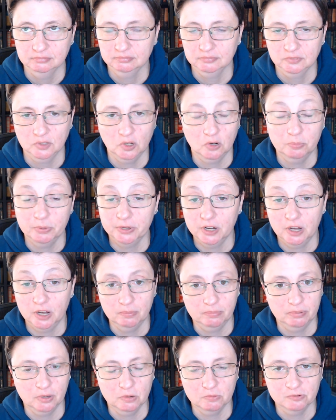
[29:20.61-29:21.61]
open
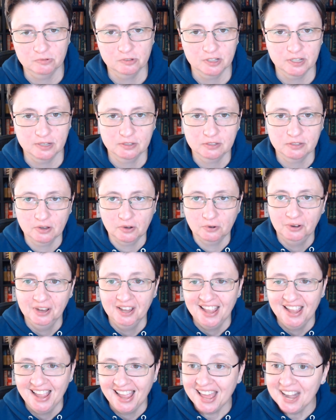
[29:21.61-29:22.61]
up, hopefully. So,
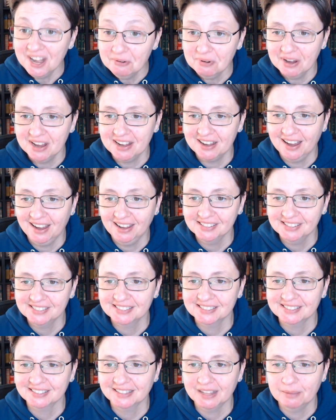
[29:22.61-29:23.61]
anyway,
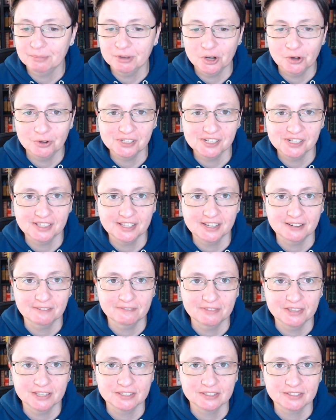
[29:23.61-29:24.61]
guys, let me know what you think of
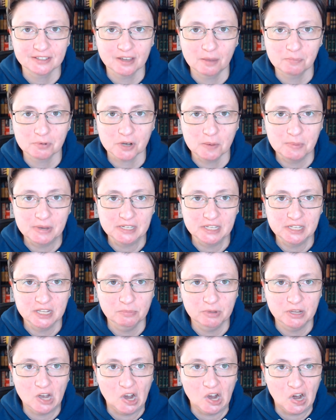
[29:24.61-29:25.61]
this upcoming
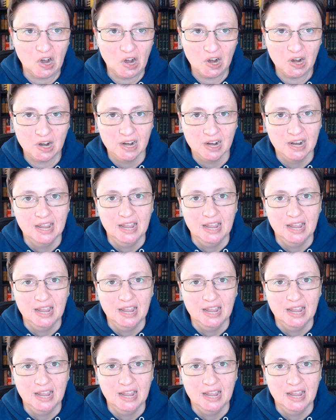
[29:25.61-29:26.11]
TBR.